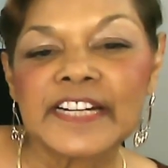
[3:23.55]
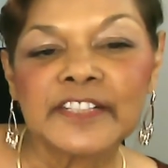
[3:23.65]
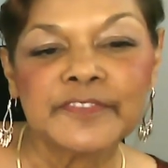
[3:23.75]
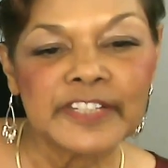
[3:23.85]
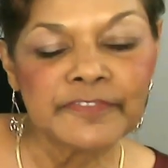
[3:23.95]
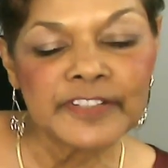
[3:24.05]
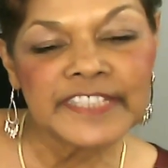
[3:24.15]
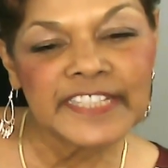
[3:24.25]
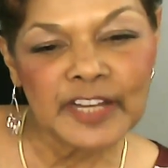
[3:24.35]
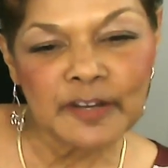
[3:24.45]
of different
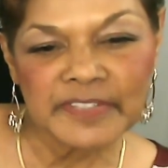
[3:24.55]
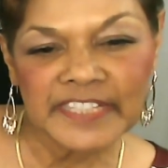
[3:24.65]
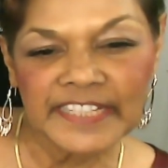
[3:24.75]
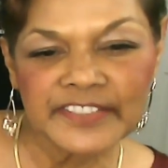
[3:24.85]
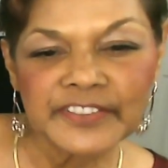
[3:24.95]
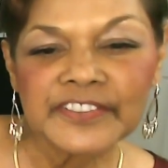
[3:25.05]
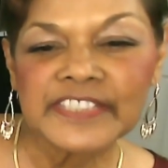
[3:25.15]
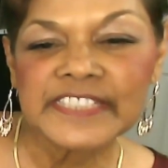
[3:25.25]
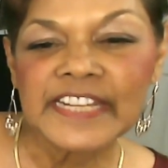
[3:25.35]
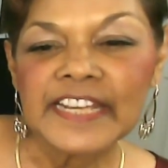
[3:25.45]
denominators.